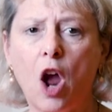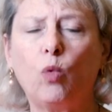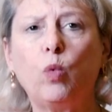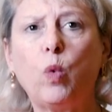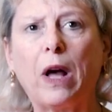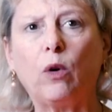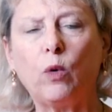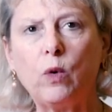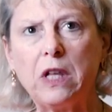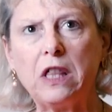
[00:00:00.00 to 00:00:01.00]

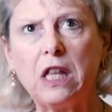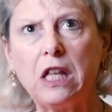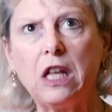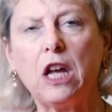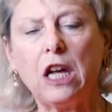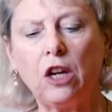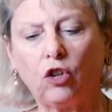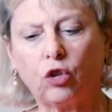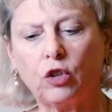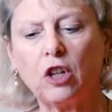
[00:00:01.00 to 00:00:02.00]
Well, in a
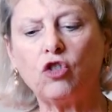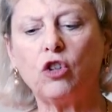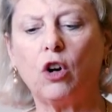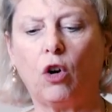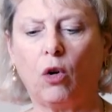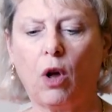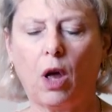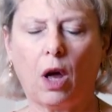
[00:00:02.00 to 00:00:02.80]
traditional